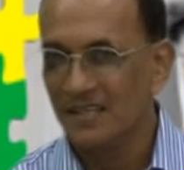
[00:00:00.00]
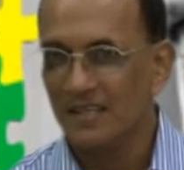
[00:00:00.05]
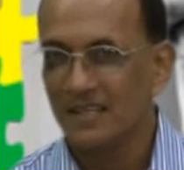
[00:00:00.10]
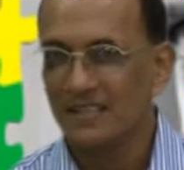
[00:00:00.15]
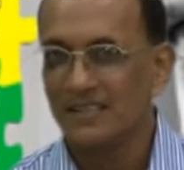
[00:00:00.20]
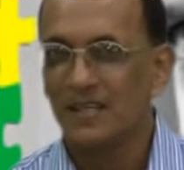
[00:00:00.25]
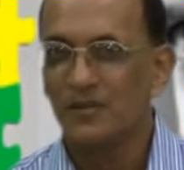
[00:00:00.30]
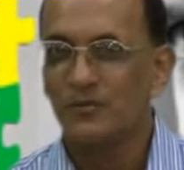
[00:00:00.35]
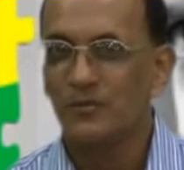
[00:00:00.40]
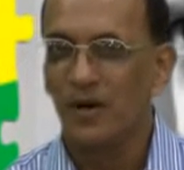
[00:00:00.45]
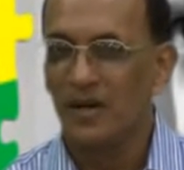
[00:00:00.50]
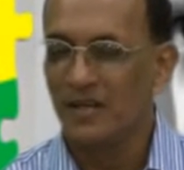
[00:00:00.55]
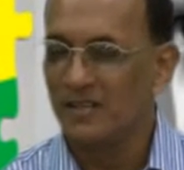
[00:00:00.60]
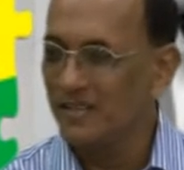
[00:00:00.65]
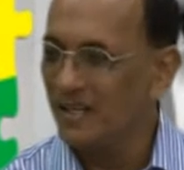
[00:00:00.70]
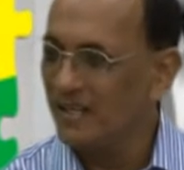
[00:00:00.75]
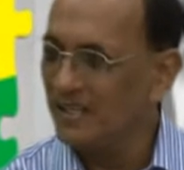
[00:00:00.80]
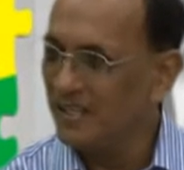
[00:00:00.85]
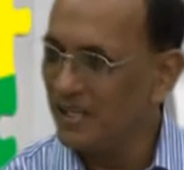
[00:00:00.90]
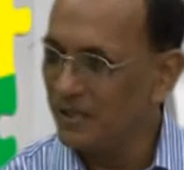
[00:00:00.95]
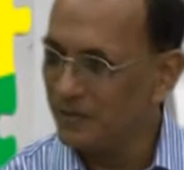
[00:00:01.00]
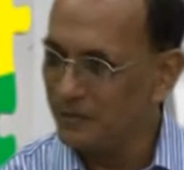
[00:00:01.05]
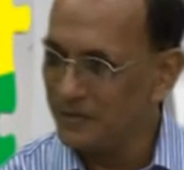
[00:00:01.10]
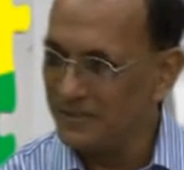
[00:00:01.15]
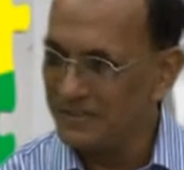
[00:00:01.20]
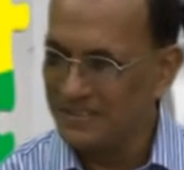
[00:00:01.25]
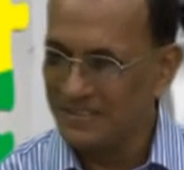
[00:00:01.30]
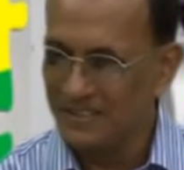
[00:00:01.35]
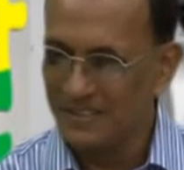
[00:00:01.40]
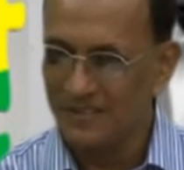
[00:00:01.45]
And therefore, I really
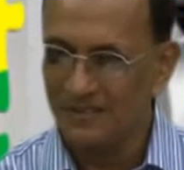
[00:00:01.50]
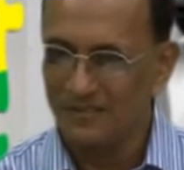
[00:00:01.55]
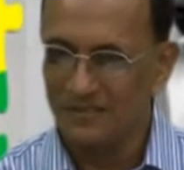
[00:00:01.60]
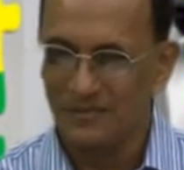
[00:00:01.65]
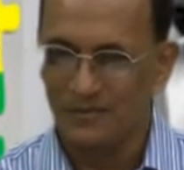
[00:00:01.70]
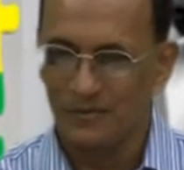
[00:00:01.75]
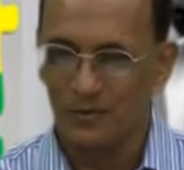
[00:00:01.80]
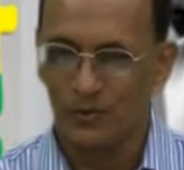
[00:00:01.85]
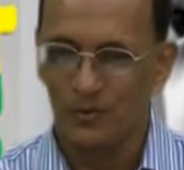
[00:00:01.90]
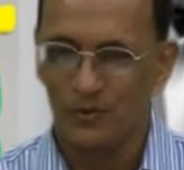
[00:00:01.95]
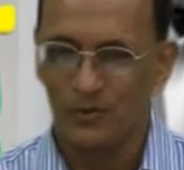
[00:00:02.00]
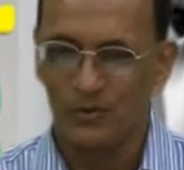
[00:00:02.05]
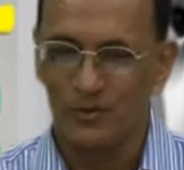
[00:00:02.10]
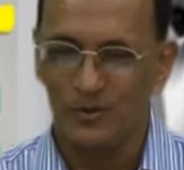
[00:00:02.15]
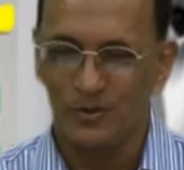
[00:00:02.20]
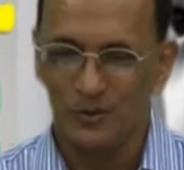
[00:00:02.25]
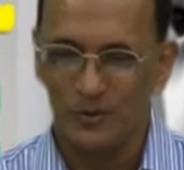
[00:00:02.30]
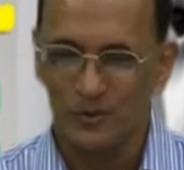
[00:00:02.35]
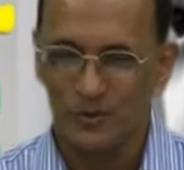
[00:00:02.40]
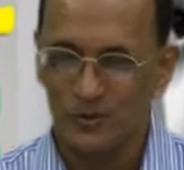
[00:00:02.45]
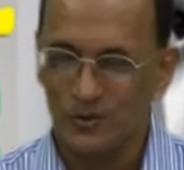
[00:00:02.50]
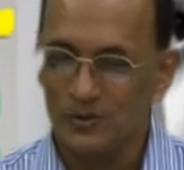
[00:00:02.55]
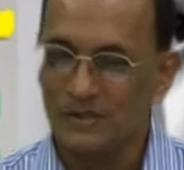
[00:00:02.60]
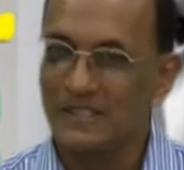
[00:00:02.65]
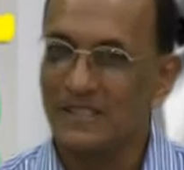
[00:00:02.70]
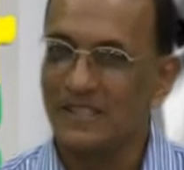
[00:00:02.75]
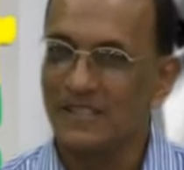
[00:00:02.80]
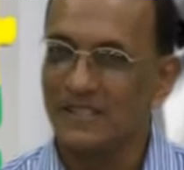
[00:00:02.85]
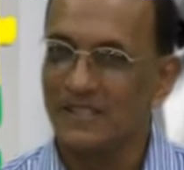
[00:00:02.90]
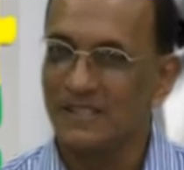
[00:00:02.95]
appreciate for you
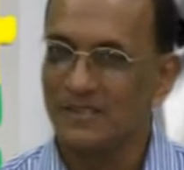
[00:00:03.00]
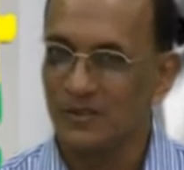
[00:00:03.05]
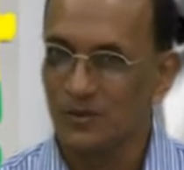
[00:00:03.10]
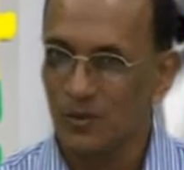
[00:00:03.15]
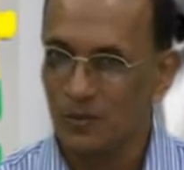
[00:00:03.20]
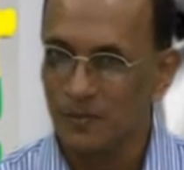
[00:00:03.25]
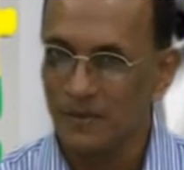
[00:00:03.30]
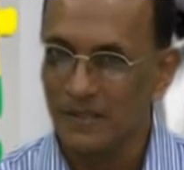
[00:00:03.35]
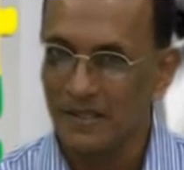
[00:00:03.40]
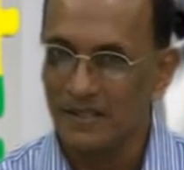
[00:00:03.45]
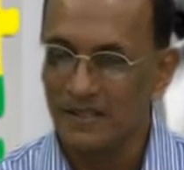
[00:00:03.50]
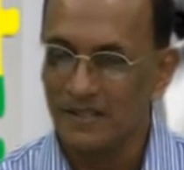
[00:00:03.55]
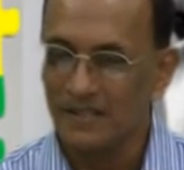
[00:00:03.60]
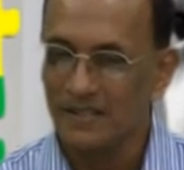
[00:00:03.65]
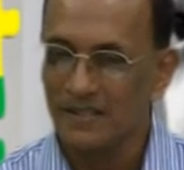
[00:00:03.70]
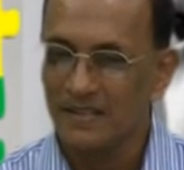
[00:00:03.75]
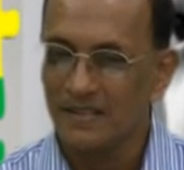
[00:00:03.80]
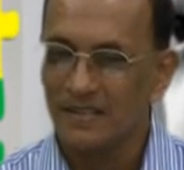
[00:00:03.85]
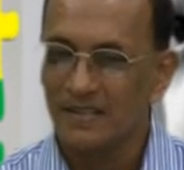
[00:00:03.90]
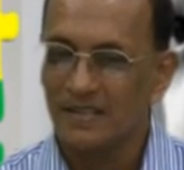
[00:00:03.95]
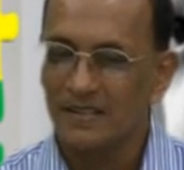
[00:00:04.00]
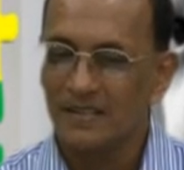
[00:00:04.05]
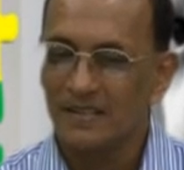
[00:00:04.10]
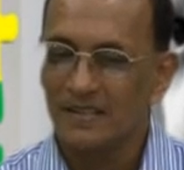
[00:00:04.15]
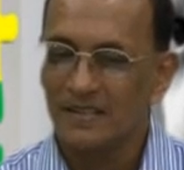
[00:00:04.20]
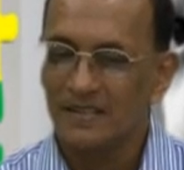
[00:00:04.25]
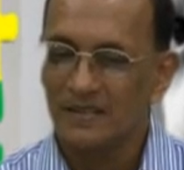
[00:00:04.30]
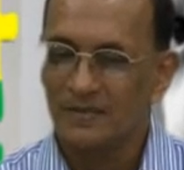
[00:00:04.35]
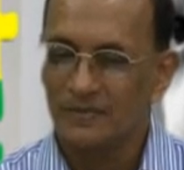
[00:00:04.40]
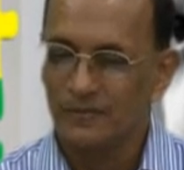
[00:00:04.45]
choosing this topic
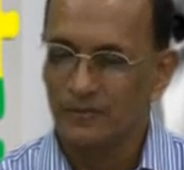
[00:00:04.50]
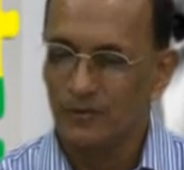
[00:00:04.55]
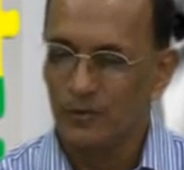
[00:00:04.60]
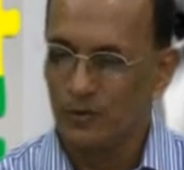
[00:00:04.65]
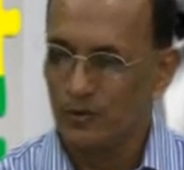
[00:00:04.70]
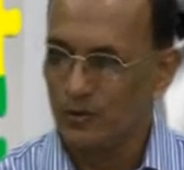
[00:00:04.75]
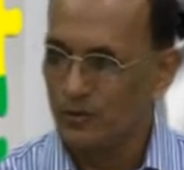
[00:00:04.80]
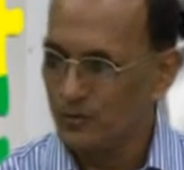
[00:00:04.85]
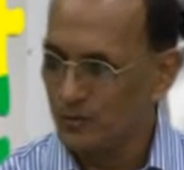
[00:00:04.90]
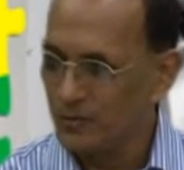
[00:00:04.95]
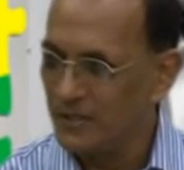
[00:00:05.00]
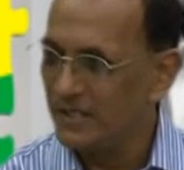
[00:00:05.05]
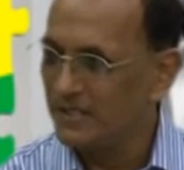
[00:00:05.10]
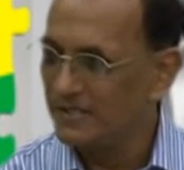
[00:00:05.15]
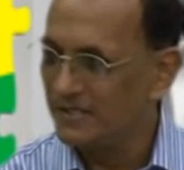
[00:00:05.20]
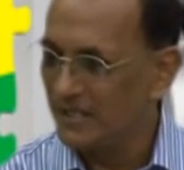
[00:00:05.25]
for today's